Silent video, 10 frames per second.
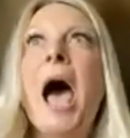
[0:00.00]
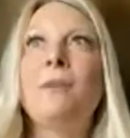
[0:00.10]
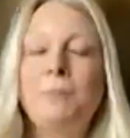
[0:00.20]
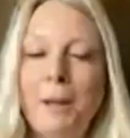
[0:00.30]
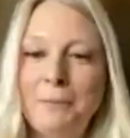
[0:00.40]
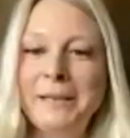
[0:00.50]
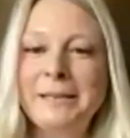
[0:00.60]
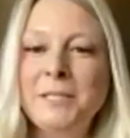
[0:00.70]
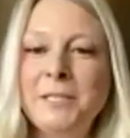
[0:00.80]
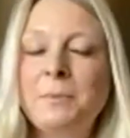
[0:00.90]
The public
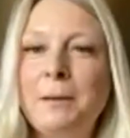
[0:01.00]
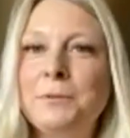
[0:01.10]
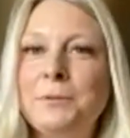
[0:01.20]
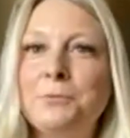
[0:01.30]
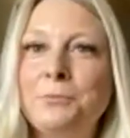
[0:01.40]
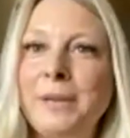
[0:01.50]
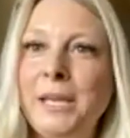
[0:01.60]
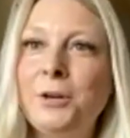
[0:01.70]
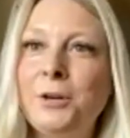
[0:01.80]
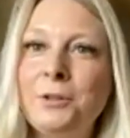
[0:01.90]
needs to be able to
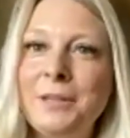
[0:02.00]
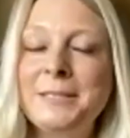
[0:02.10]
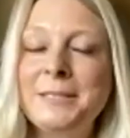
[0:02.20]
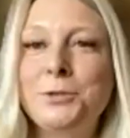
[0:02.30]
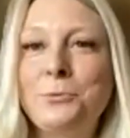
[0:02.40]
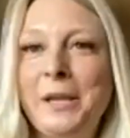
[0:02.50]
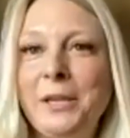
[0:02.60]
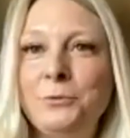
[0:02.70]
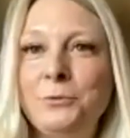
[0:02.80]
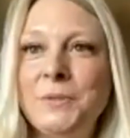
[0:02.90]
read or listen to
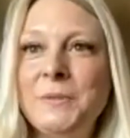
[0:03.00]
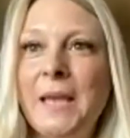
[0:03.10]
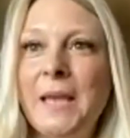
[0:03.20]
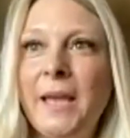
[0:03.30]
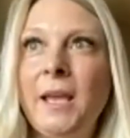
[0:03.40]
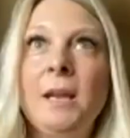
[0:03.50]
what you just said,